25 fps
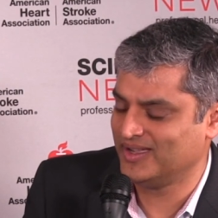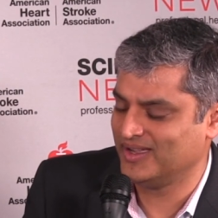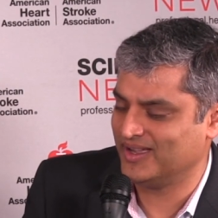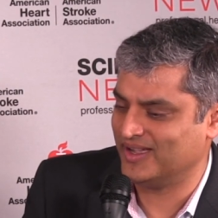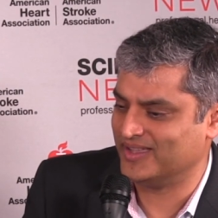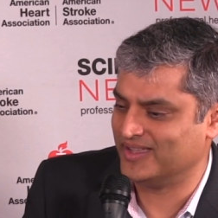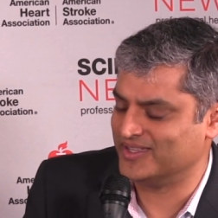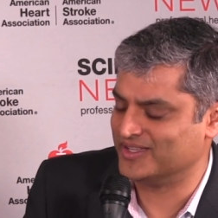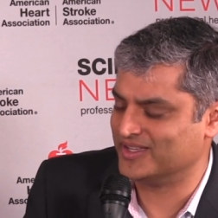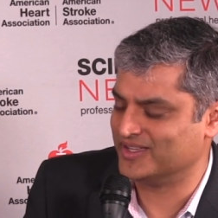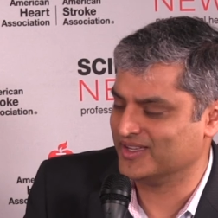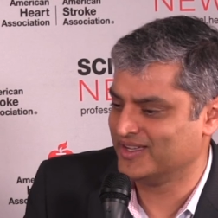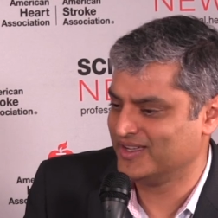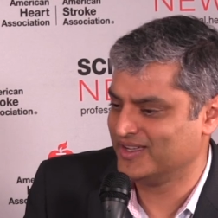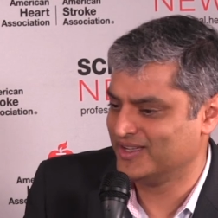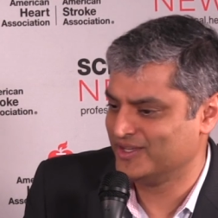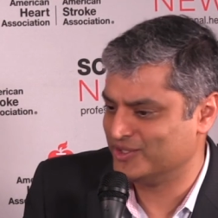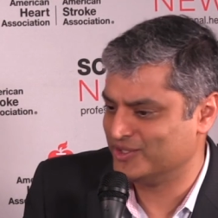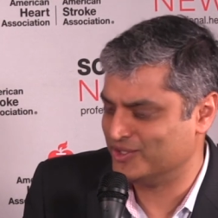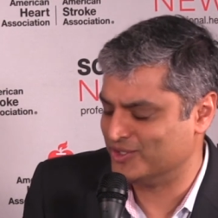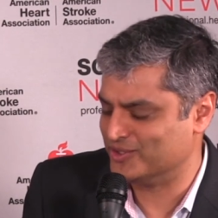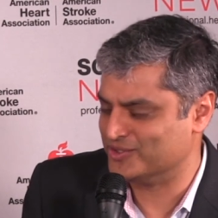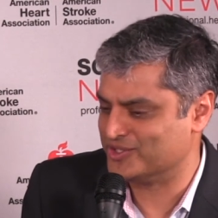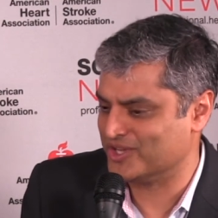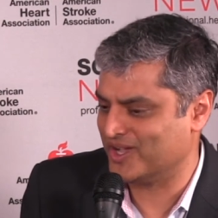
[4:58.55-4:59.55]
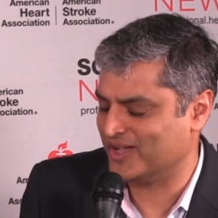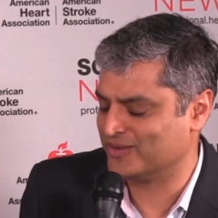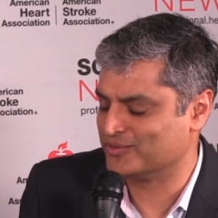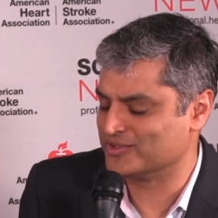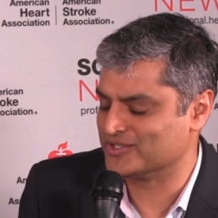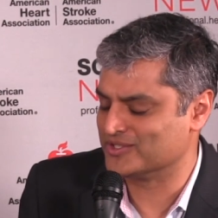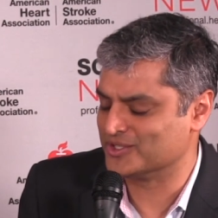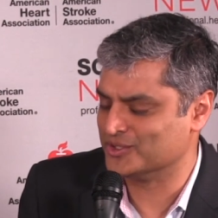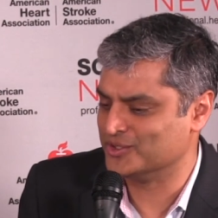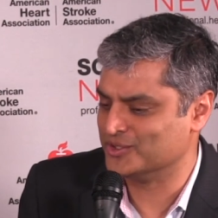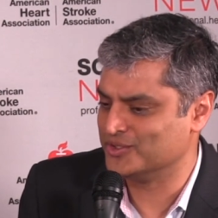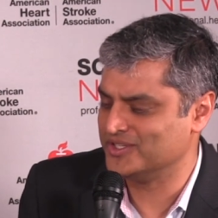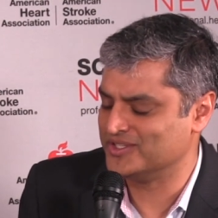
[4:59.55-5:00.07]
I think, John was
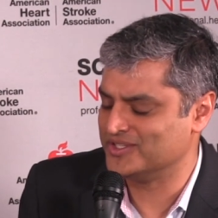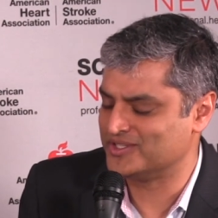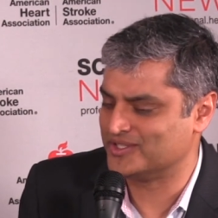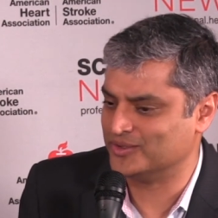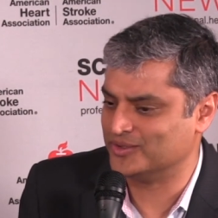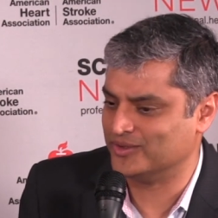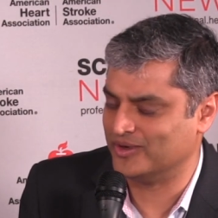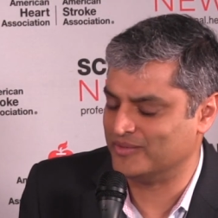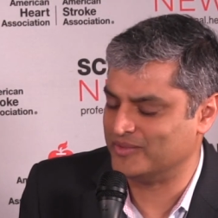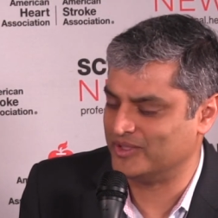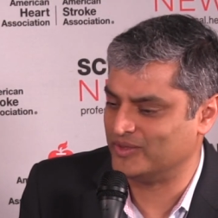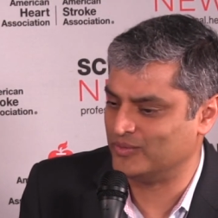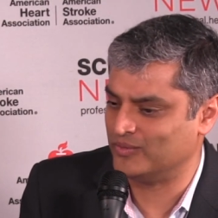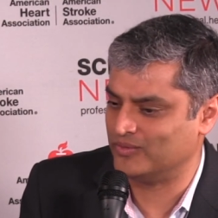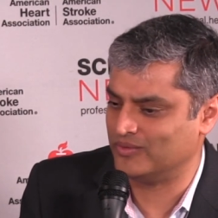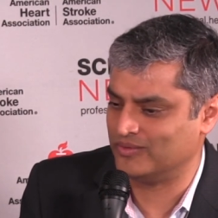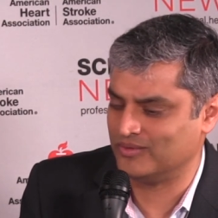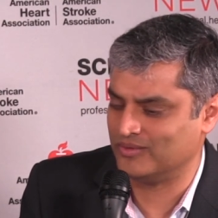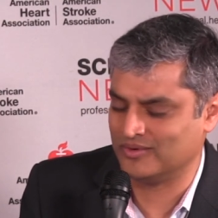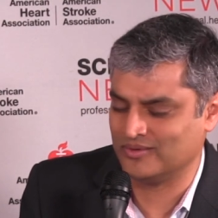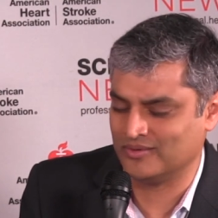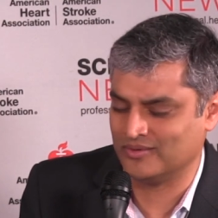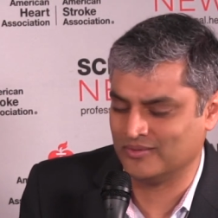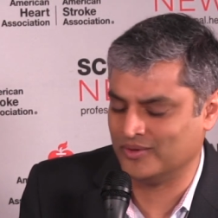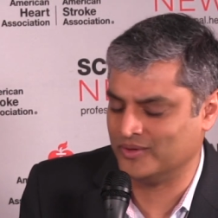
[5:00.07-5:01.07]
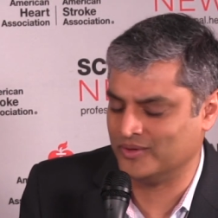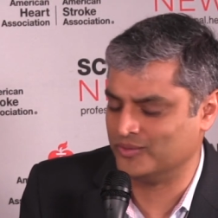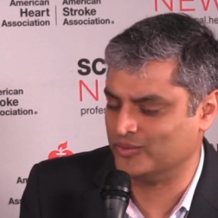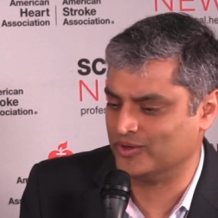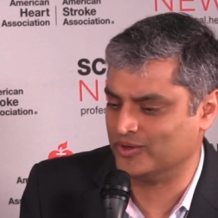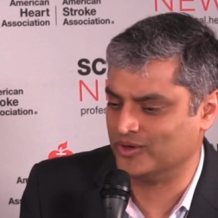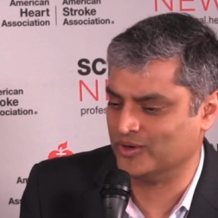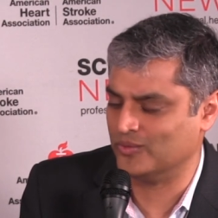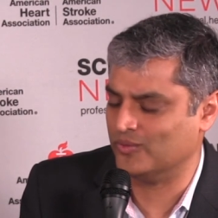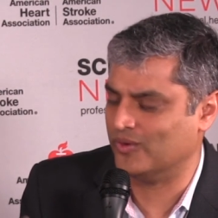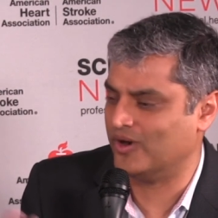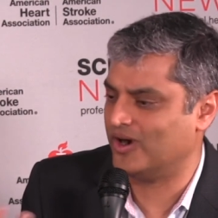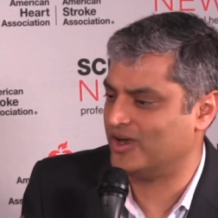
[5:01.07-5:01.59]
alluding to, when we're
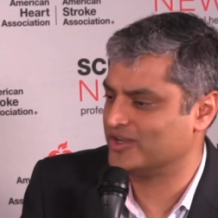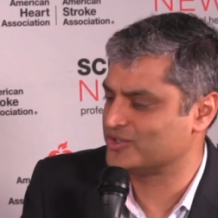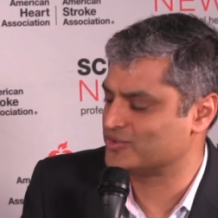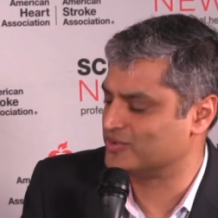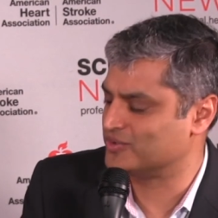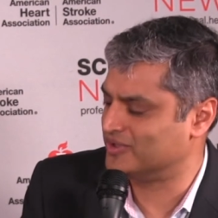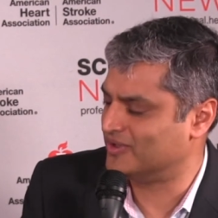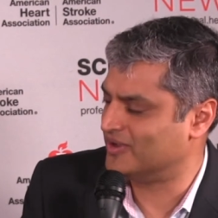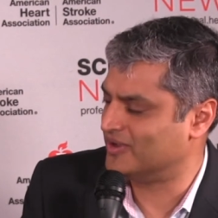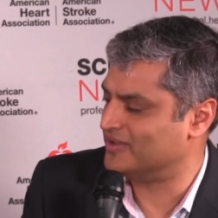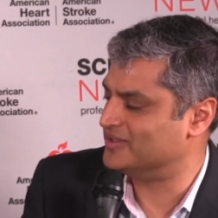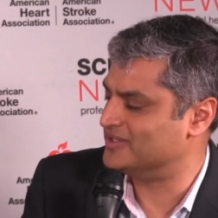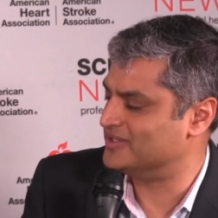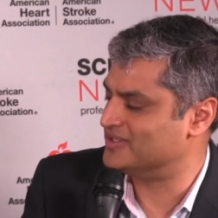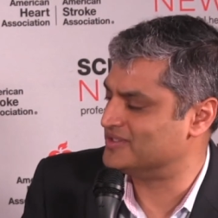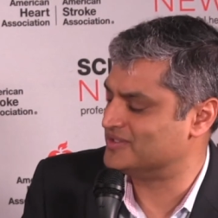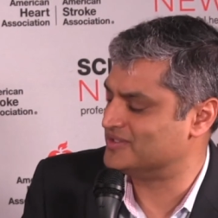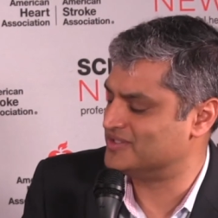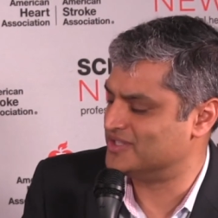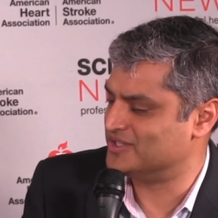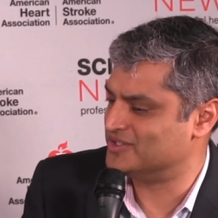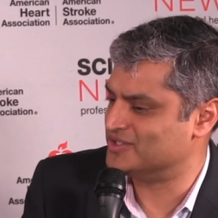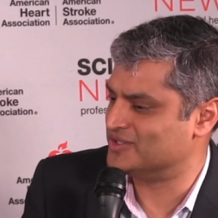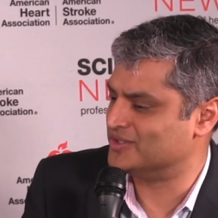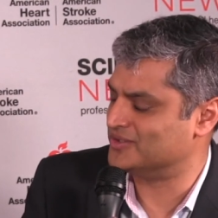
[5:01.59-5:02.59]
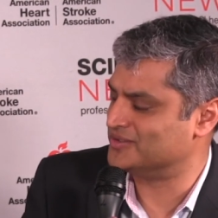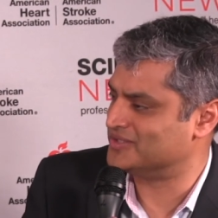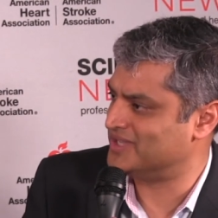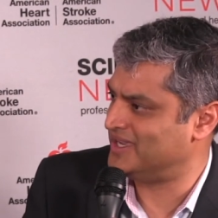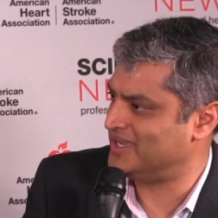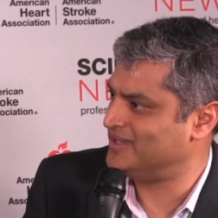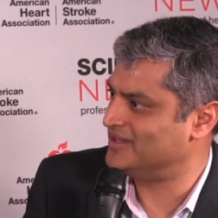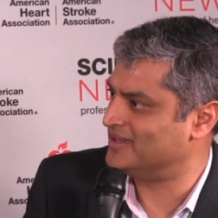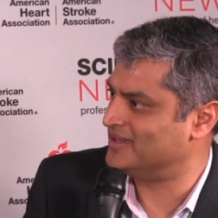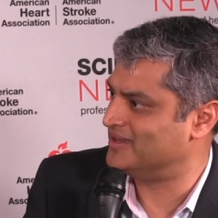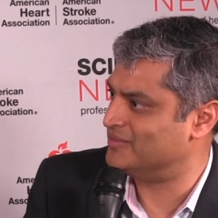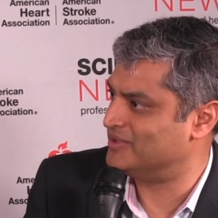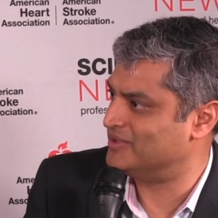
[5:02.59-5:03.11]
awash with all this digital
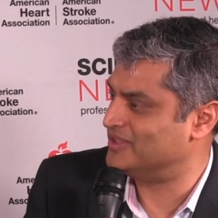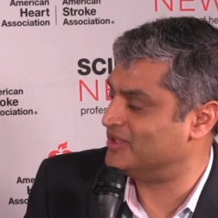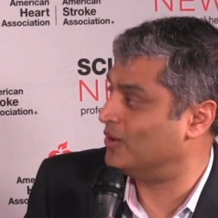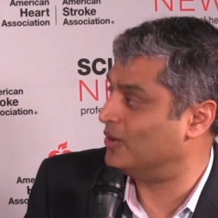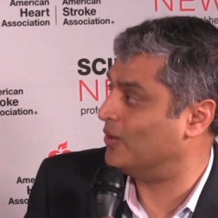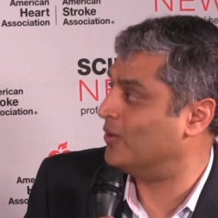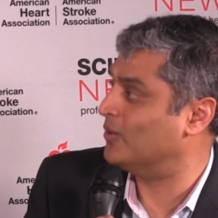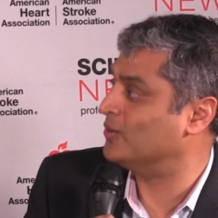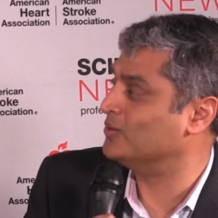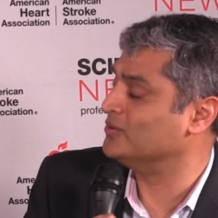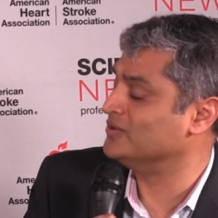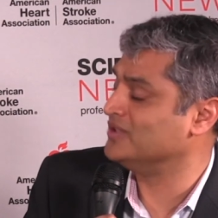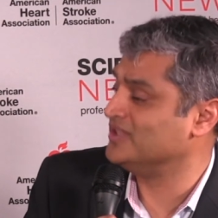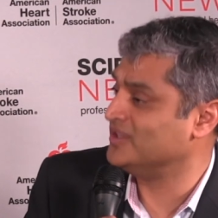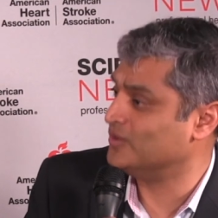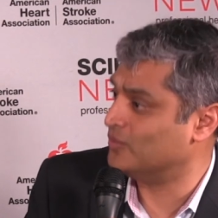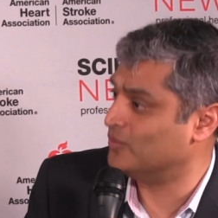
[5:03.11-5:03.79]
data, the only